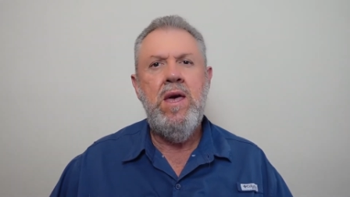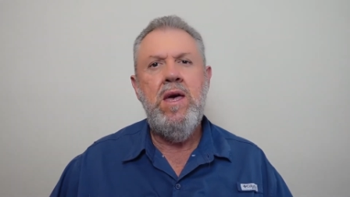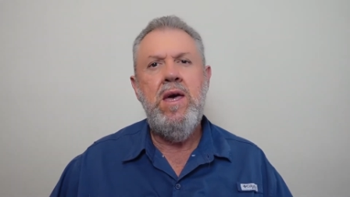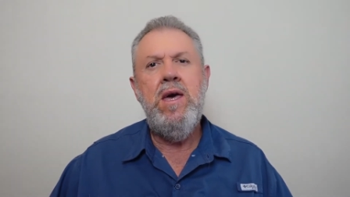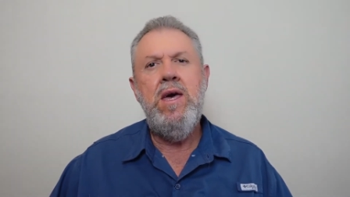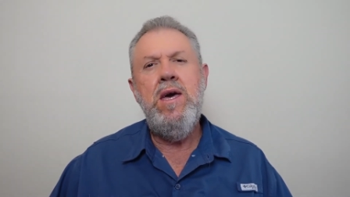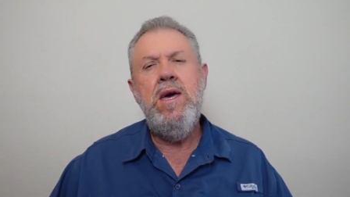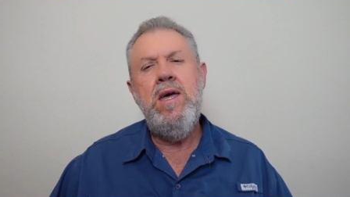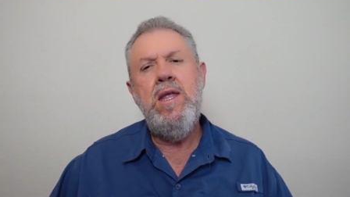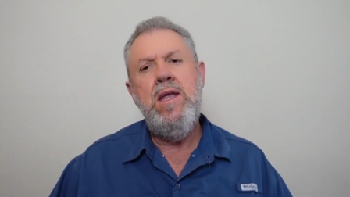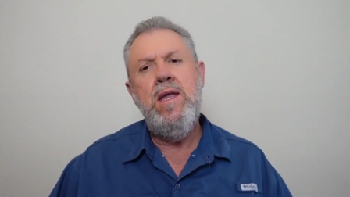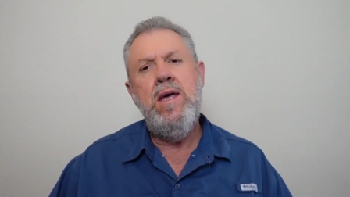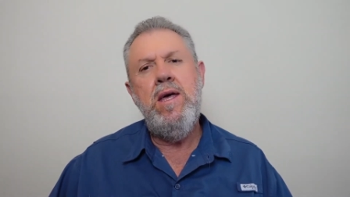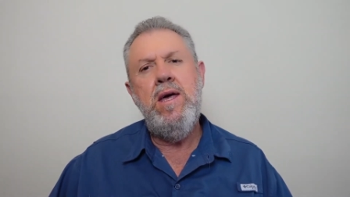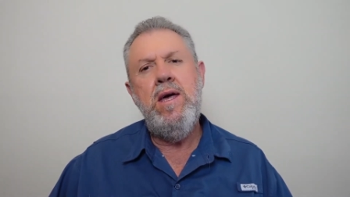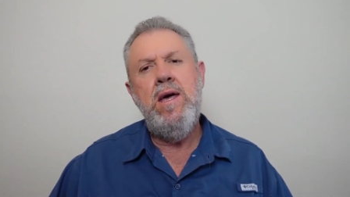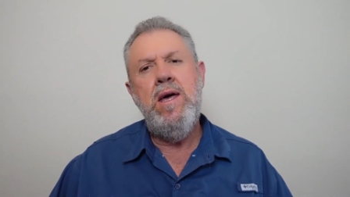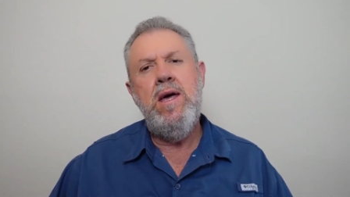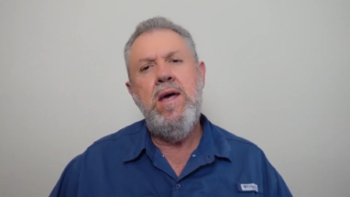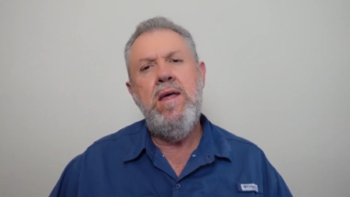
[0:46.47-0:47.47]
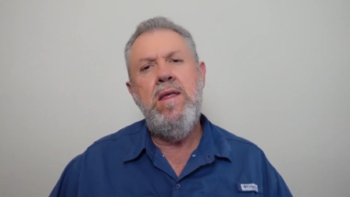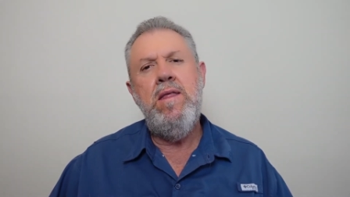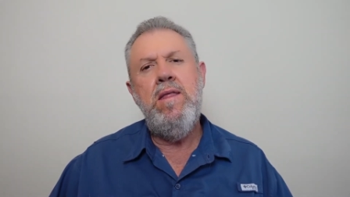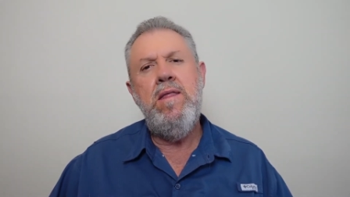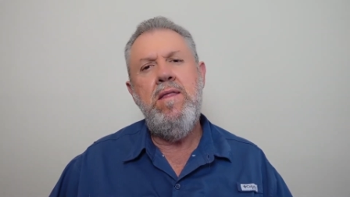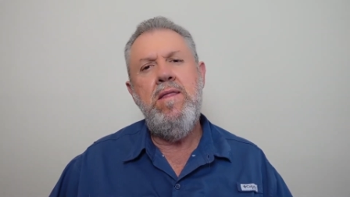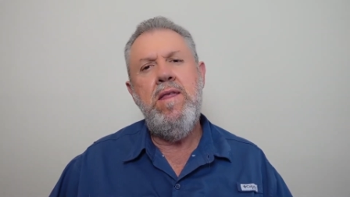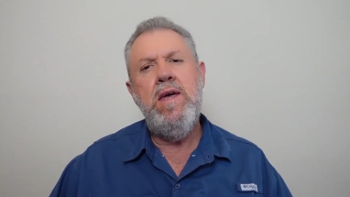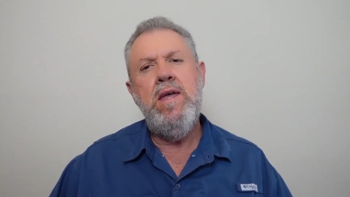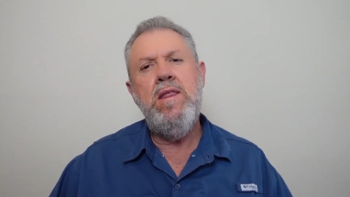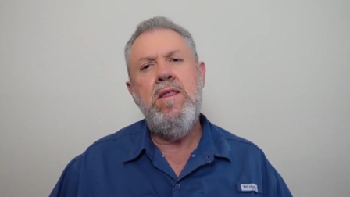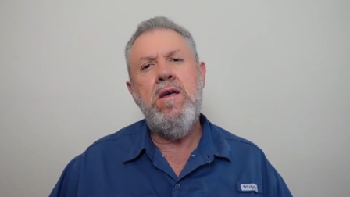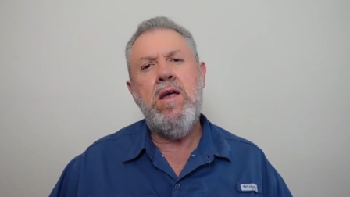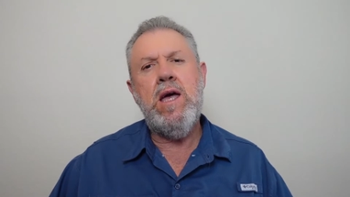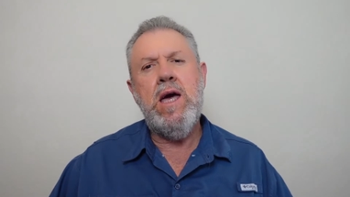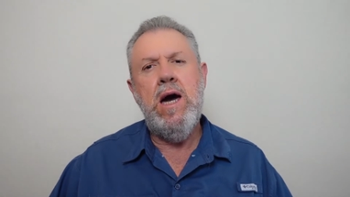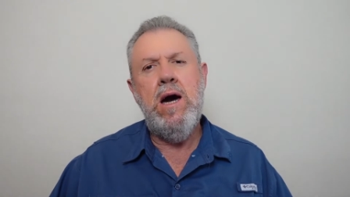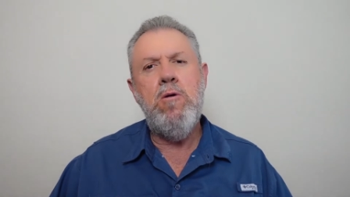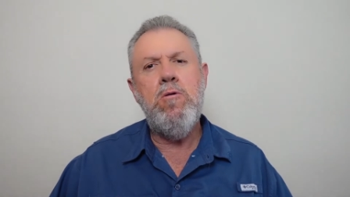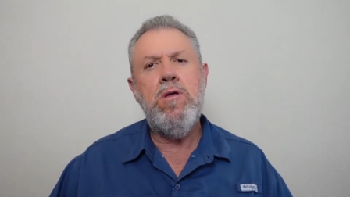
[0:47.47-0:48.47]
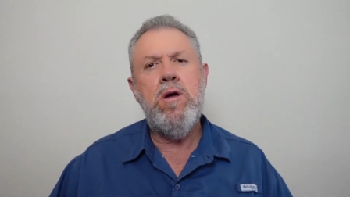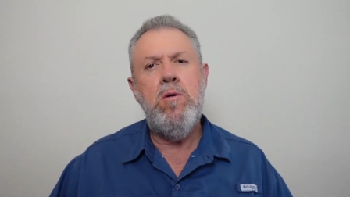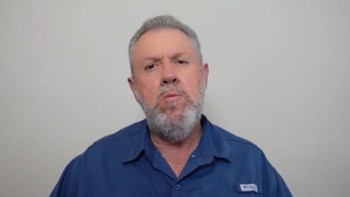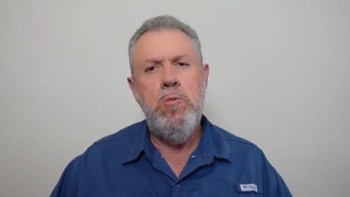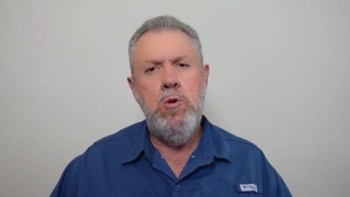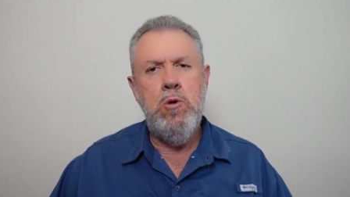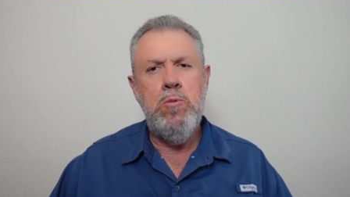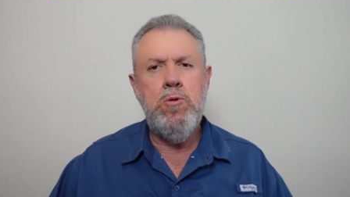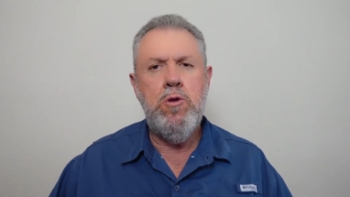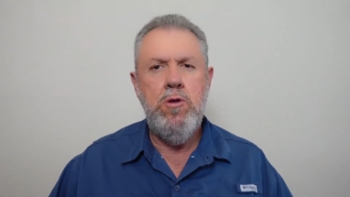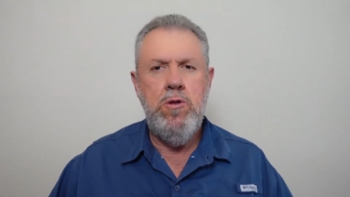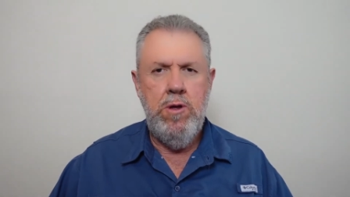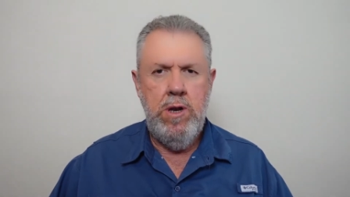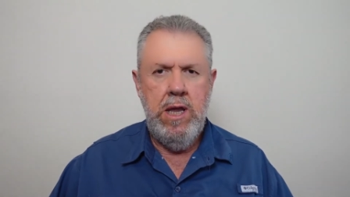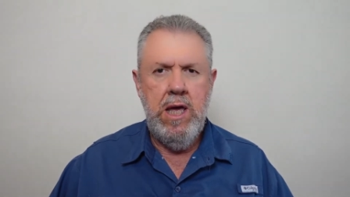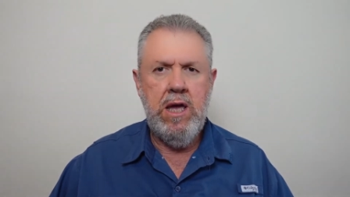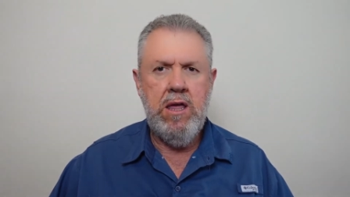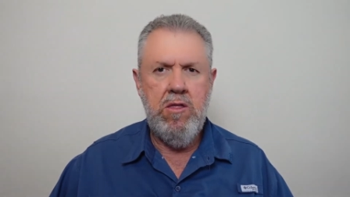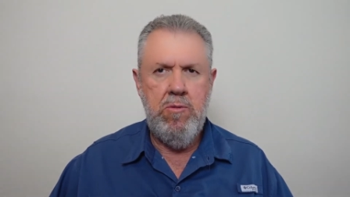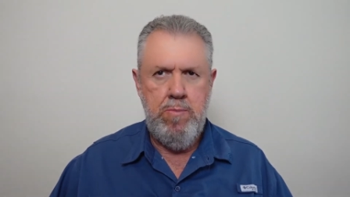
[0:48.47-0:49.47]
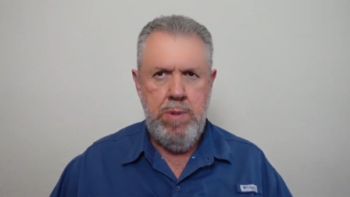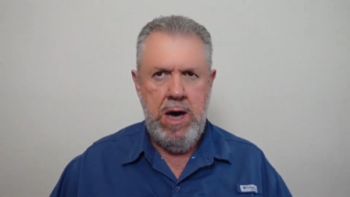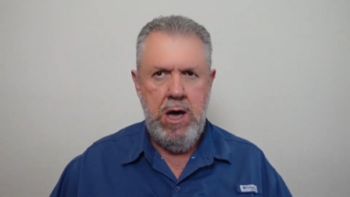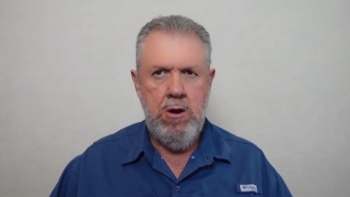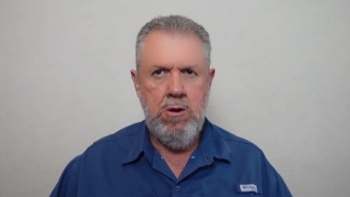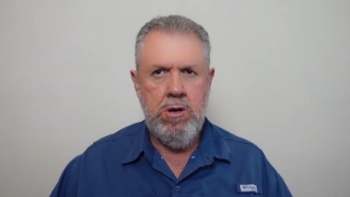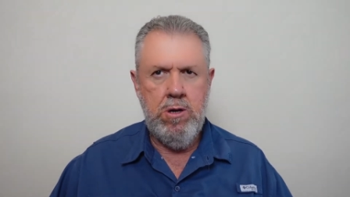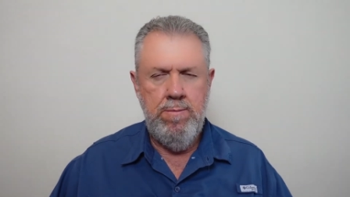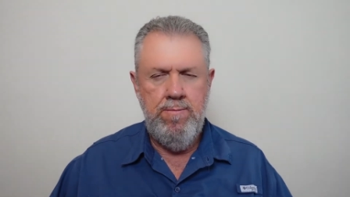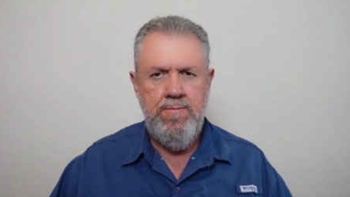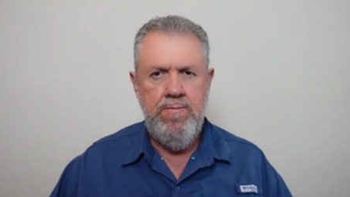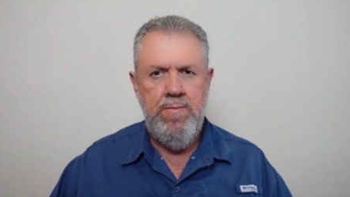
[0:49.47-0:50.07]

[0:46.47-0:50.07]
And then the cows are moved to the next paddock.